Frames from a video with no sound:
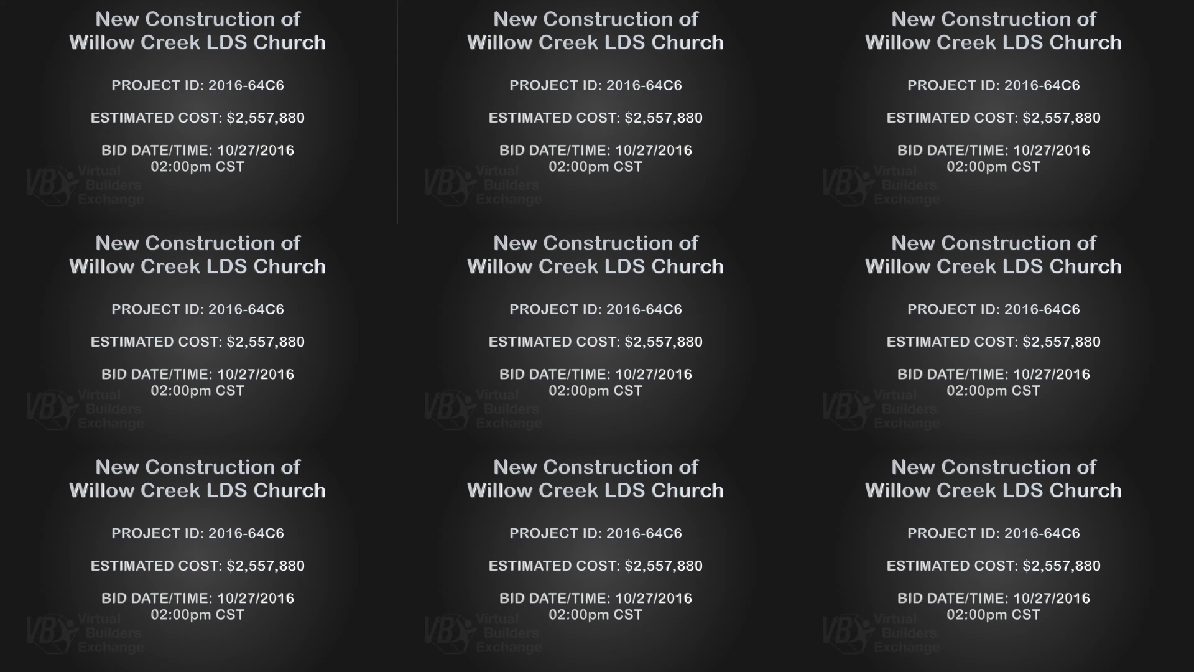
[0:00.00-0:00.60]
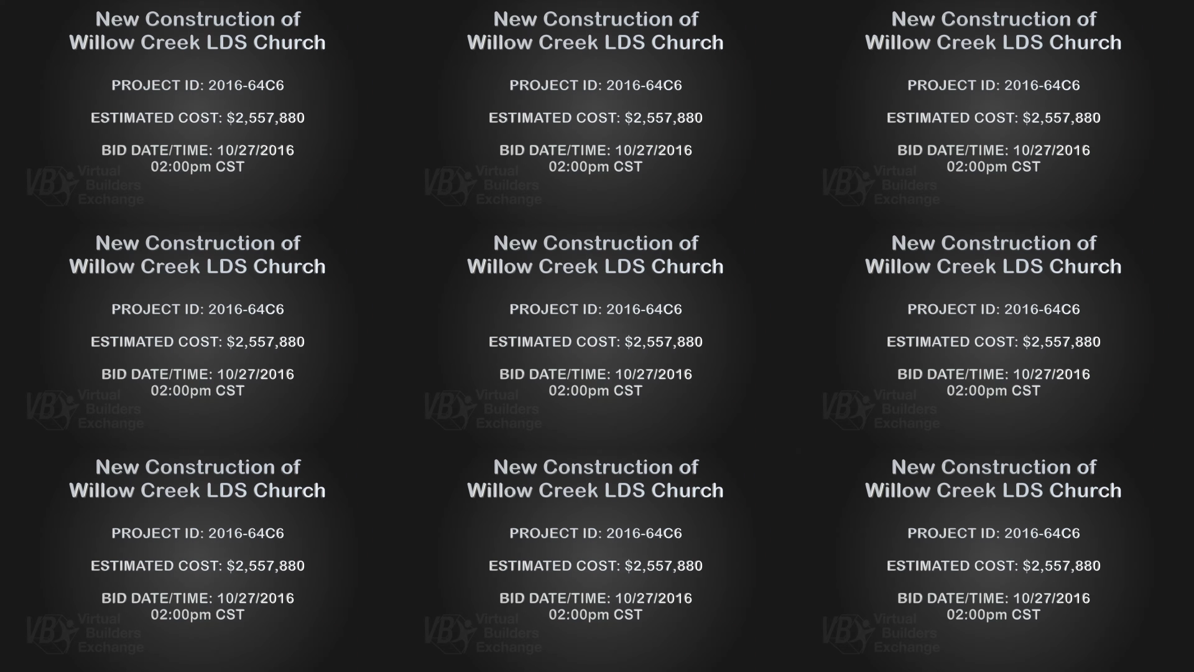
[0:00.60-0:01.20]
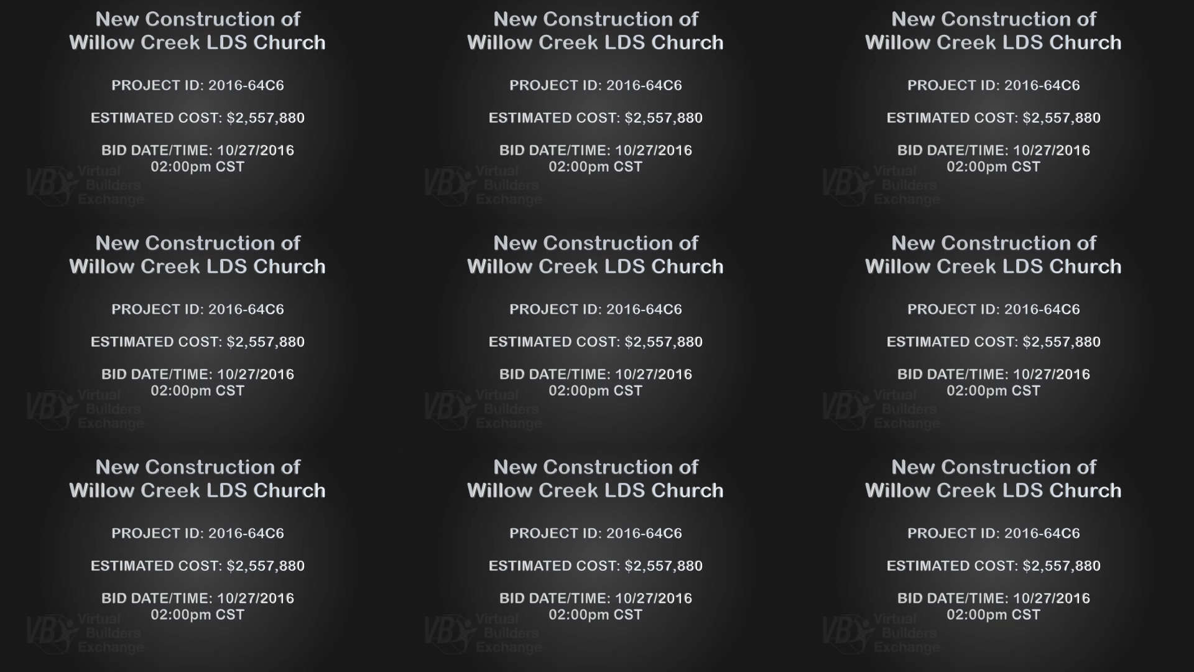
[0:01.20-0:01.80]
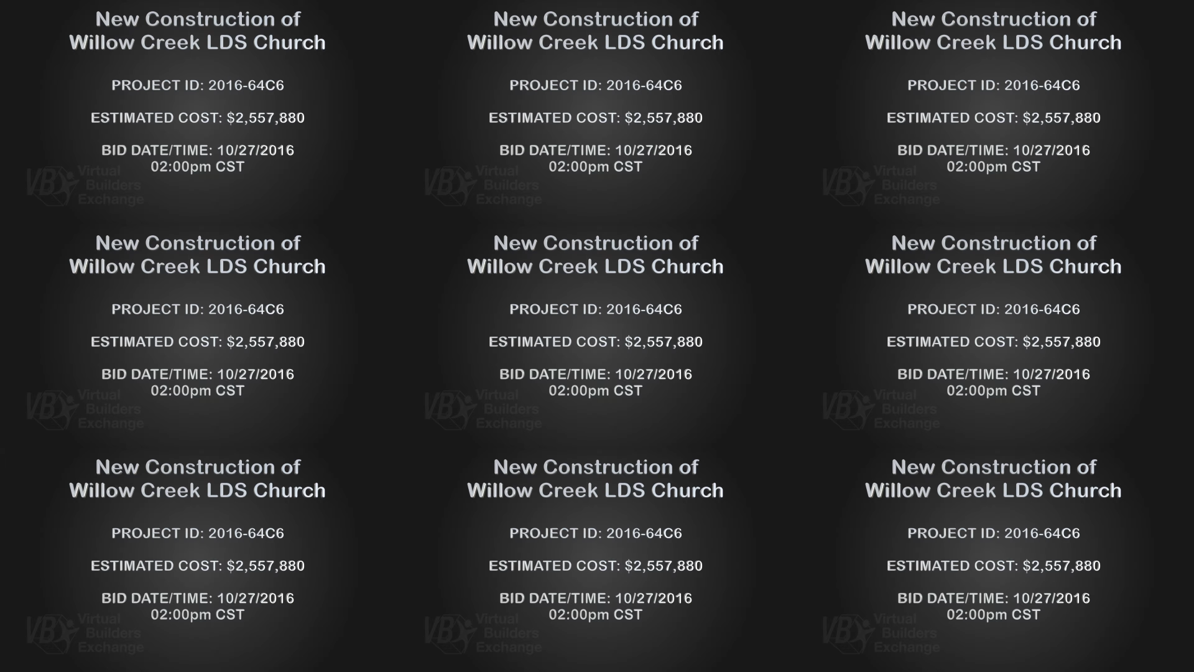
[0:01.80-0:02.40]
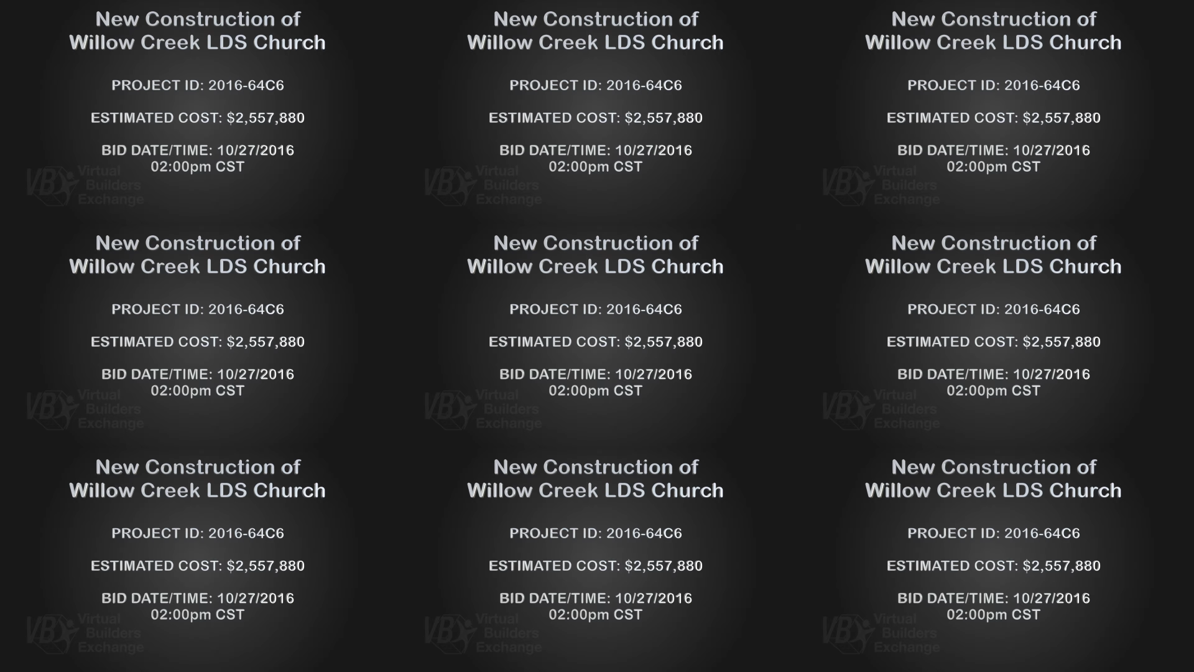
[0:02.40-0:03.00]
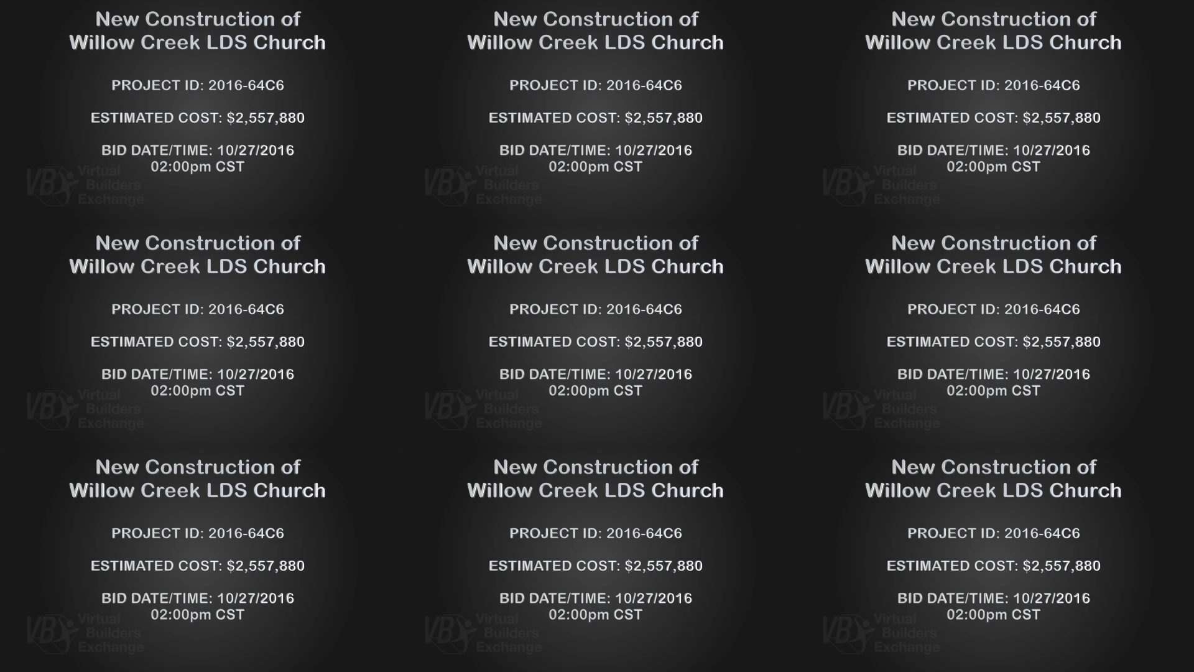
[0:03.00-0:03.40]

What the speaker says: No face is visible, so there are no lips to read.